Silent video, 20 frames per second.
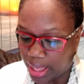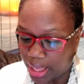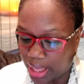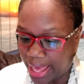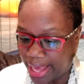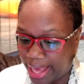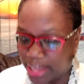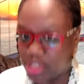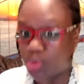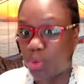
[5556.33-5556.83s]

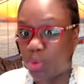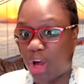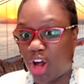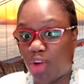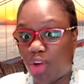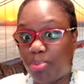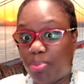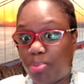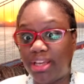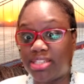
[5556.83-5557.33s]
as well,
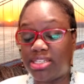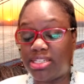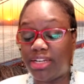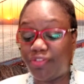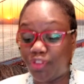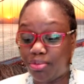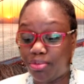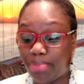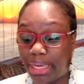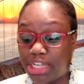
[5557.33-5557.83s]
because the
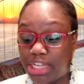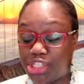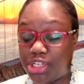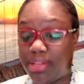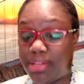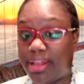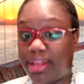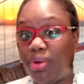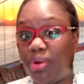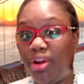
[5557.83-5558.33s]
information
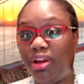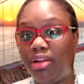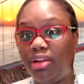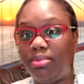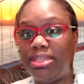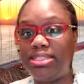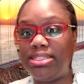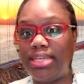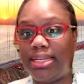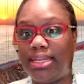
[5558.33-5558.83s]
that we're going to
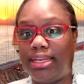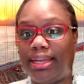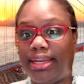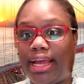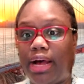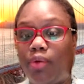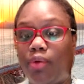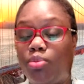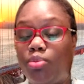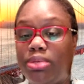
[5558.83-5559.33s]
be sending
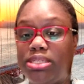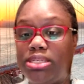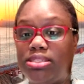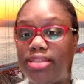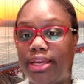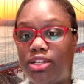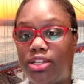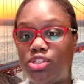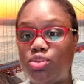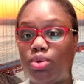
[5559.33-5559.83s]
out will be
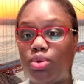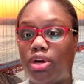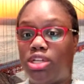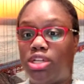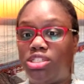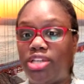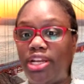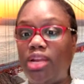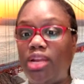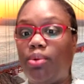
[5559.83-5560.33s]
sent to our
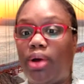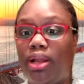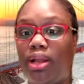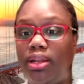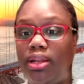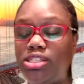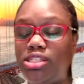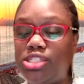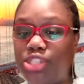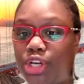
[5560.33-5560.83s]
JD Watt
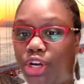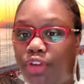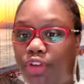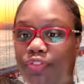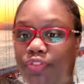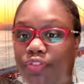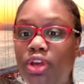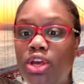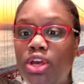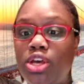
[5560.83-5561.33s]
listserv.
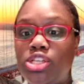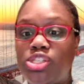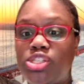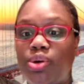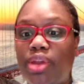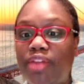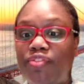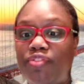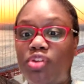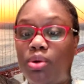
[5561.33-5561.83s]
So
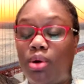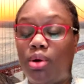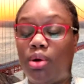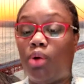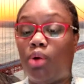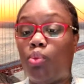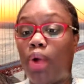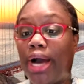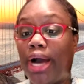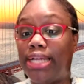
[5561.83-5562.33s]
if you
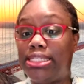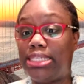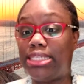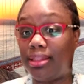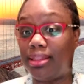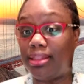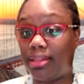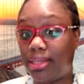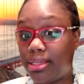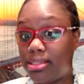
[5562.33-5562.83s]
are
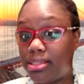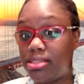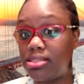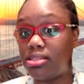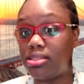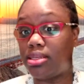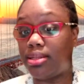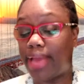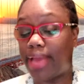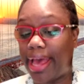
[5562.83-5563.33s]
watching
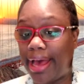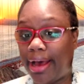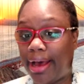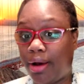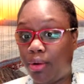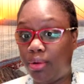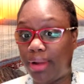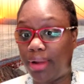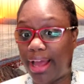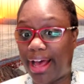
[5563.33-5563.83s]
this
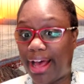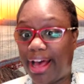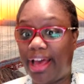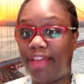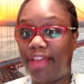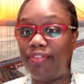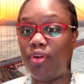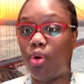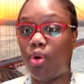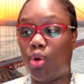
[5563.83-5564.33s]
now
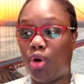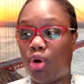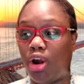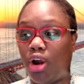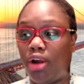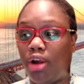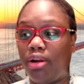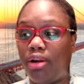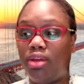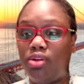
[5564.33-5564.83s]
live
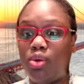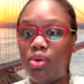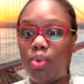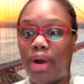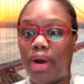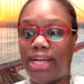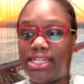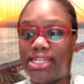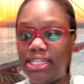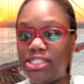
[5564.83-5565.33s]
or you're
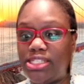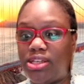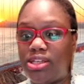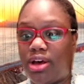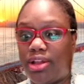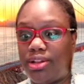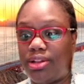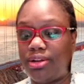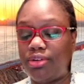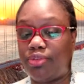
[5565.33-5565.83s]
watching this
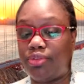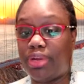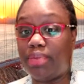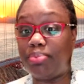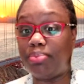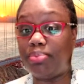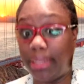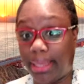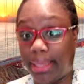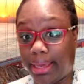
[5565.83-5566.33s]
on the
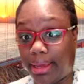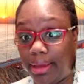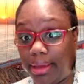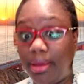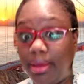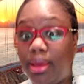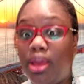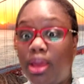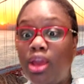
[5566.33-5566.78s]
replay,